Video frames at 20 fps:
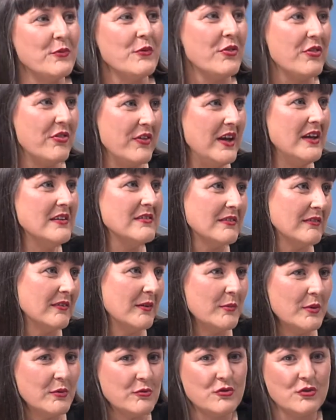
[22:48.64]
theatre,
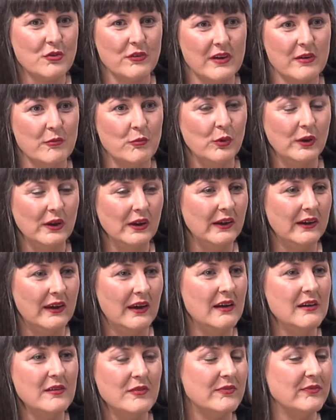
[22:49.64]
and I'm sure they will
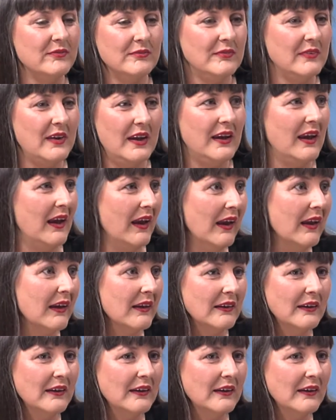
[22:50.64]
again if they can.